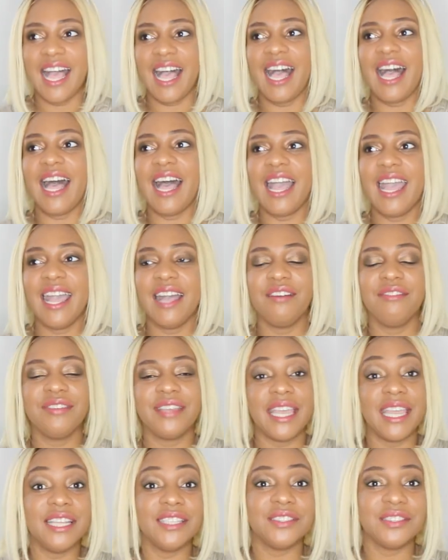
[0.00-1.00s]
I
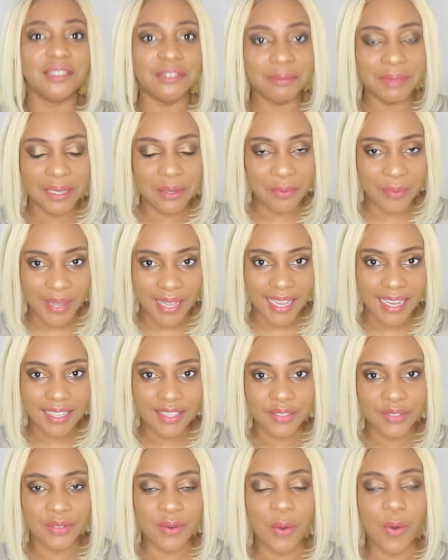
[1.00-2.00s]
have gained so many
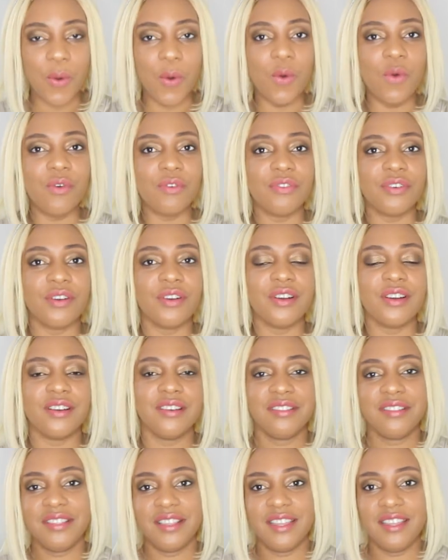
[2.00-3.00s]
weight
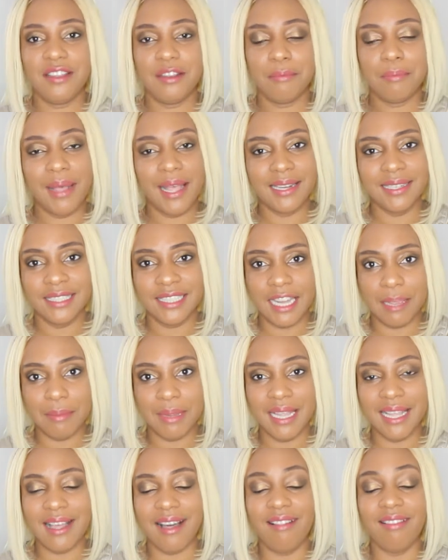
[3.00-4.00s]
over the
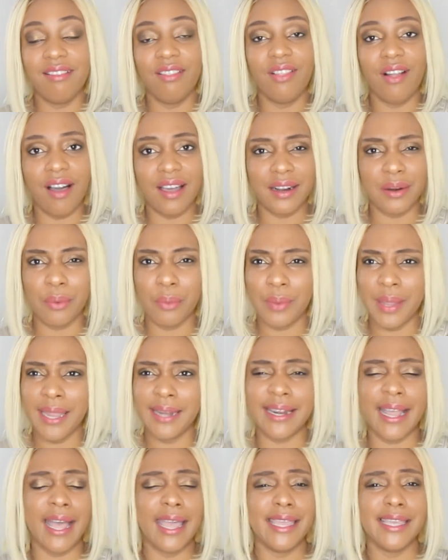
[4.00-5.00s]
pandemic, a lot of
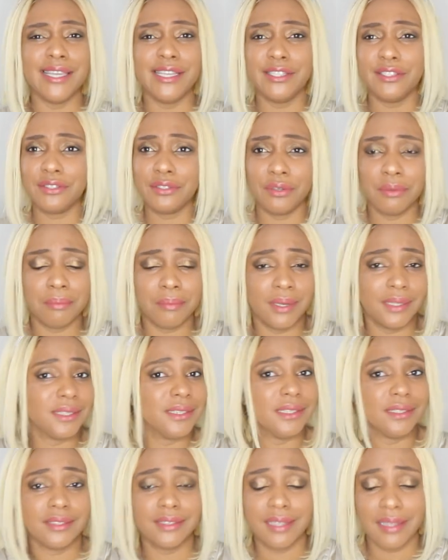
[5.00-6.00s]
weight. I eat so
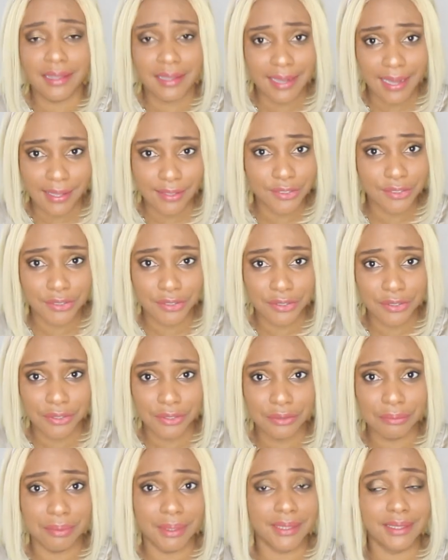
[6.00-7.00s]
much. There's nothing else to
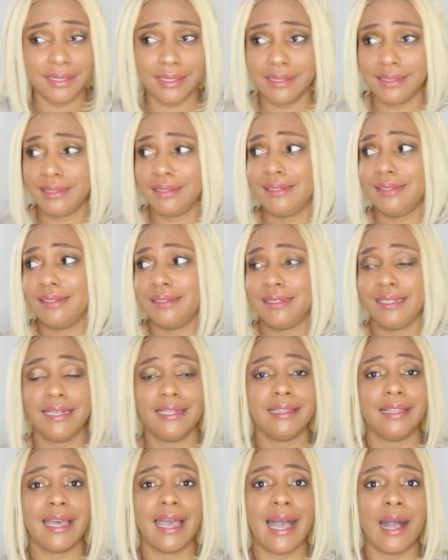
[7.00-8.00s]
do but to sit
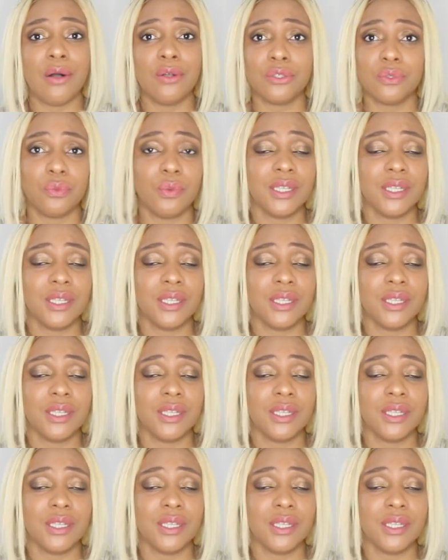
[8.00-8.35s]
in the house,